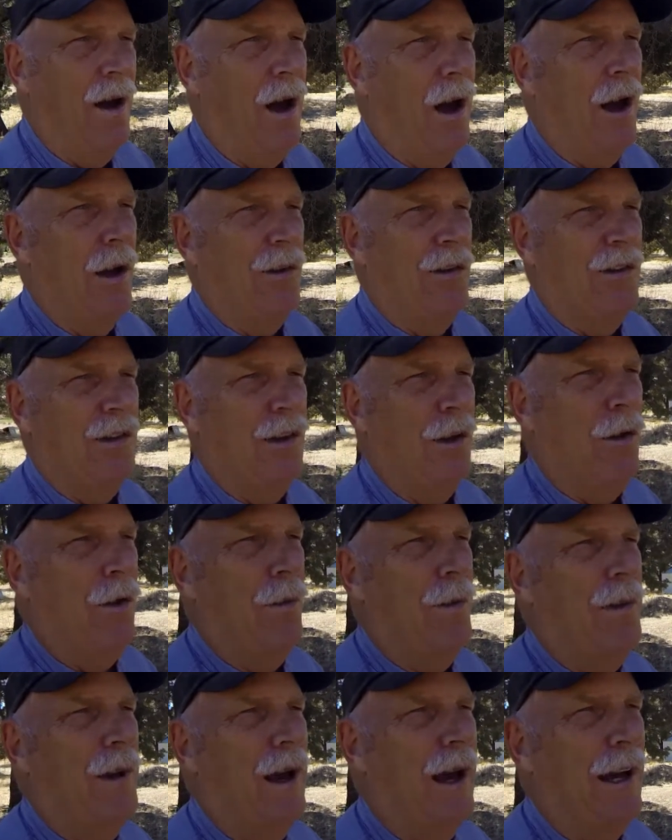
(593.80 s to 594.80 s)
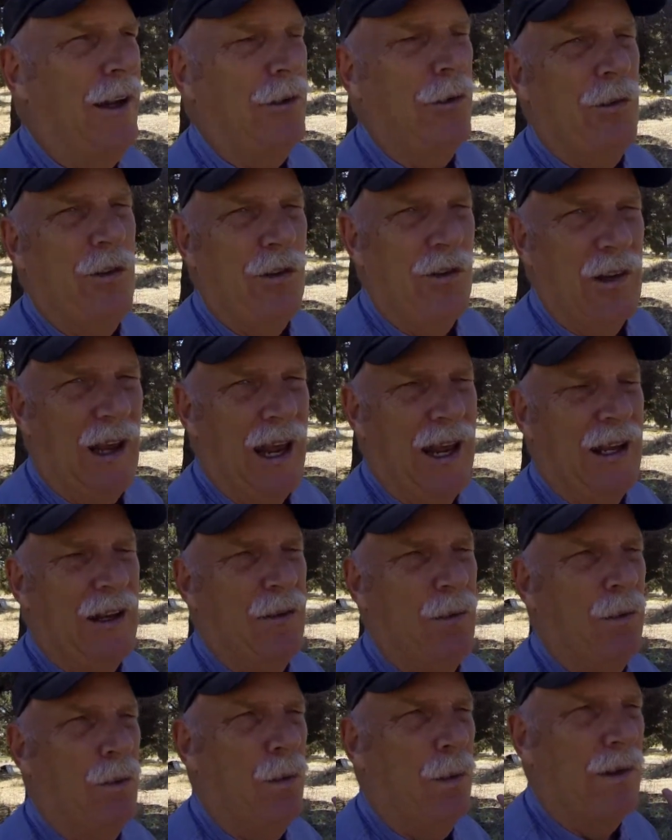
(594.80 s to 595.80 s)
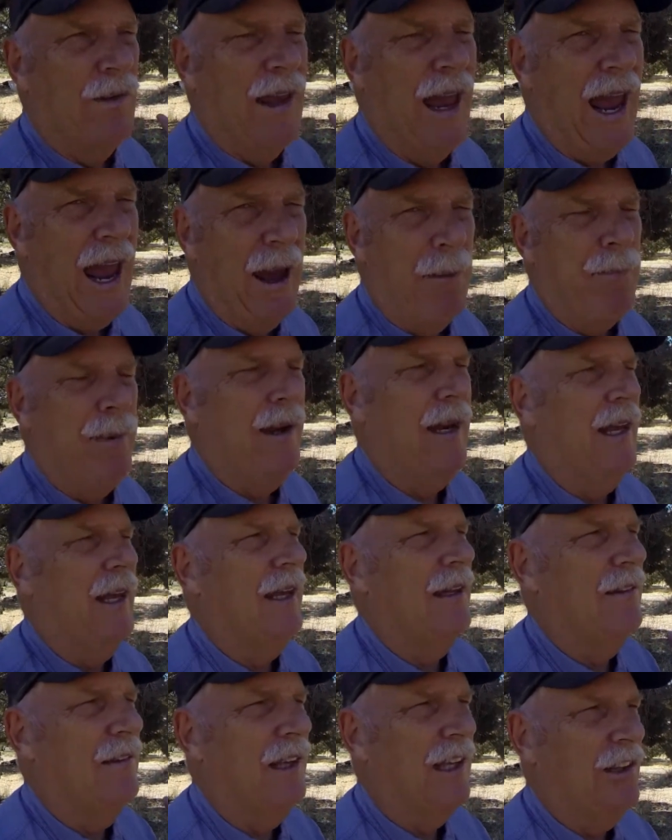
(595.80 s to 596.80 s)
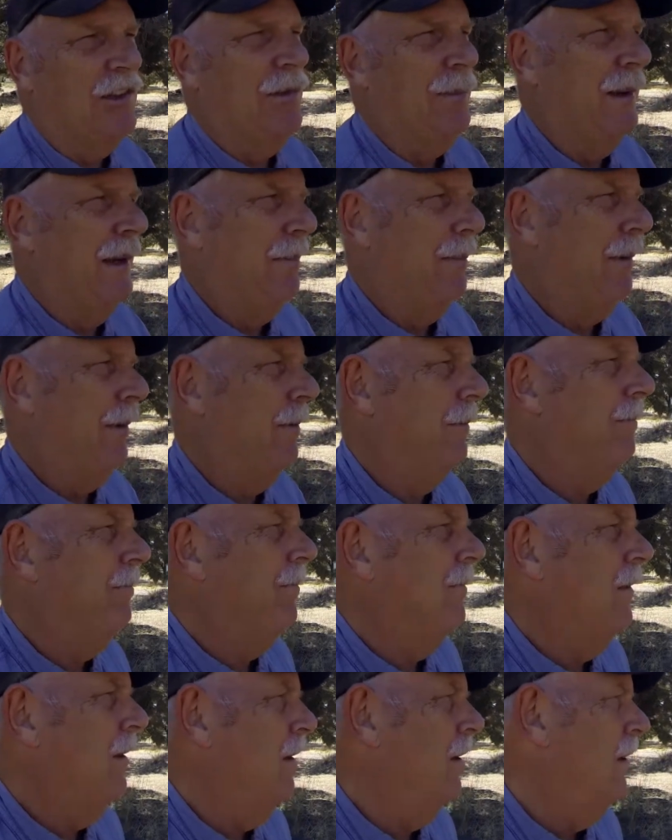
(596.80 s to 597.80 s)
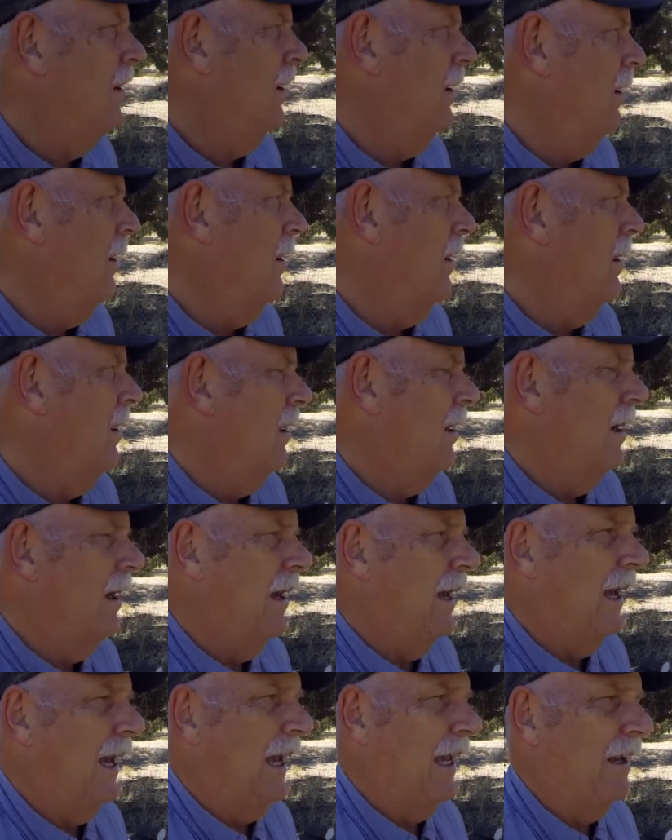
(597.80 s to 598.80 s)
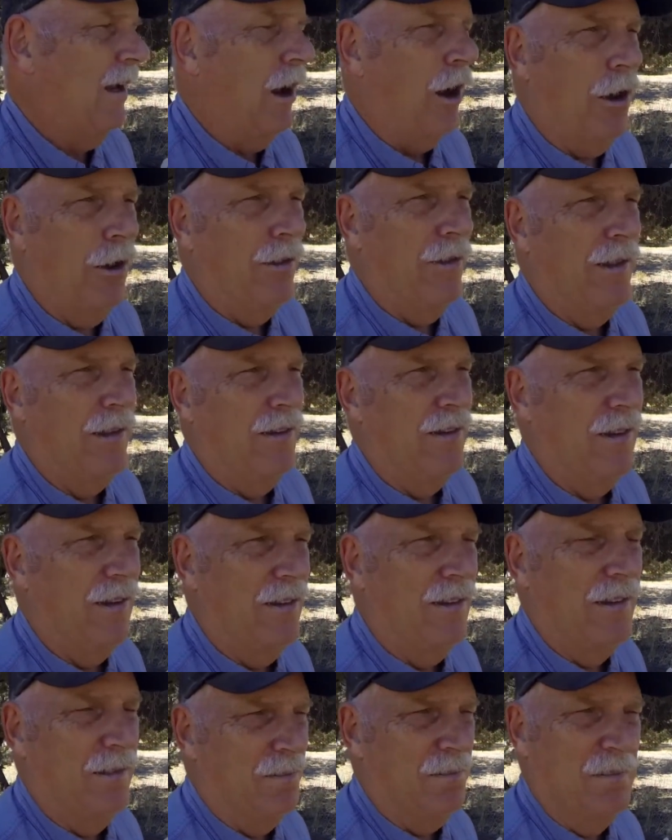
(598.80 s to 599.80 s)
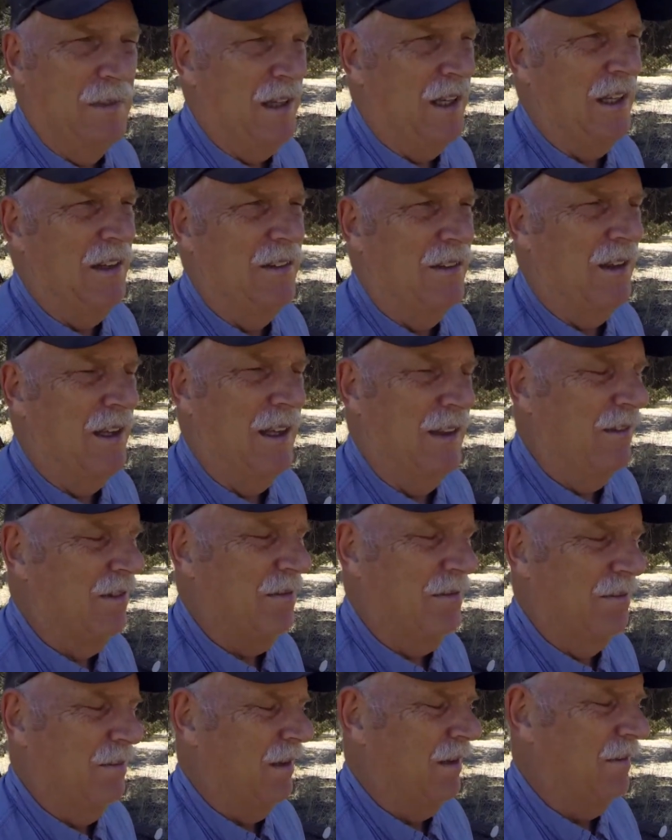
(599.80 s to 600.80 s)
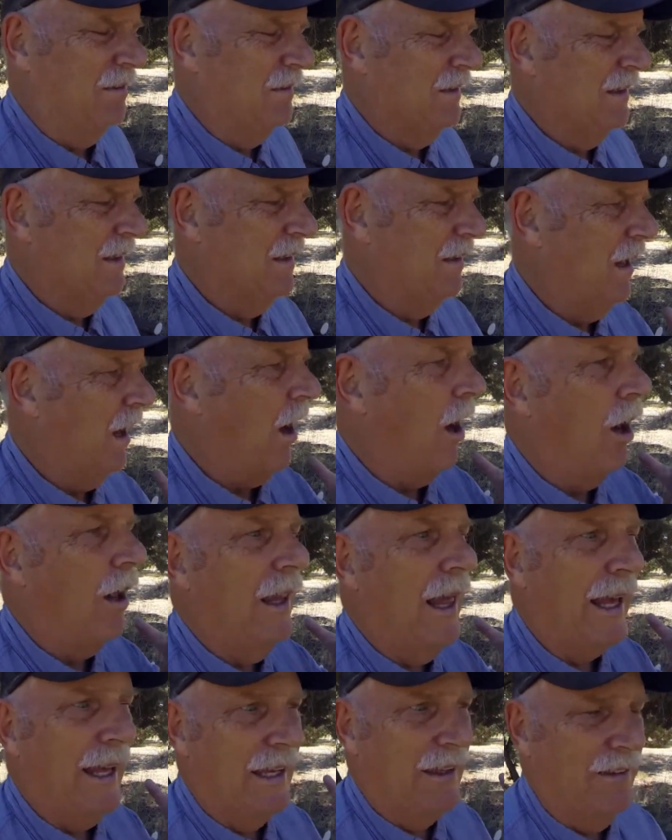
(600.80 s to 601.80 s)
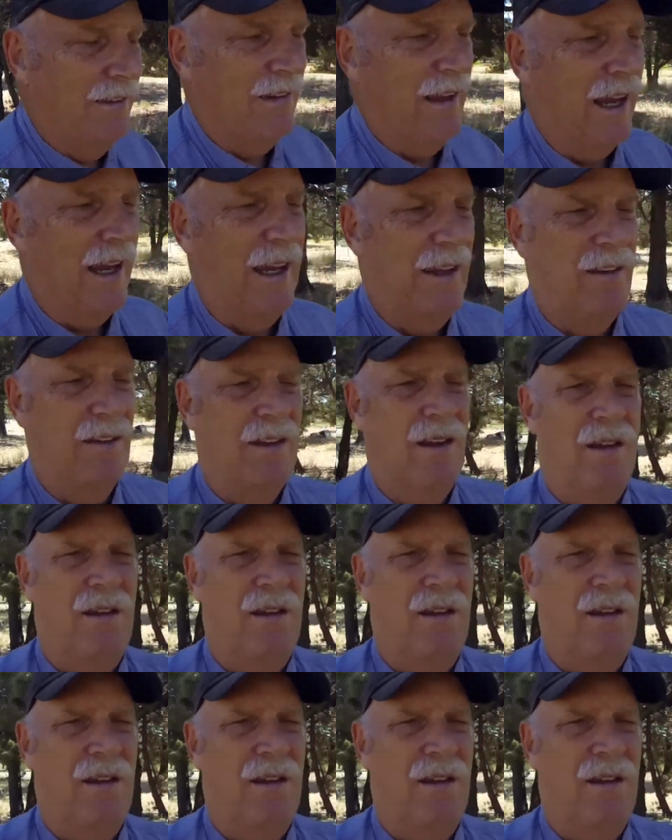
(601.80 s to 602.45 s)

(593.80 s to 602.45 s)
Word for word: also understand what's happening and teach people. And all this is all I can say is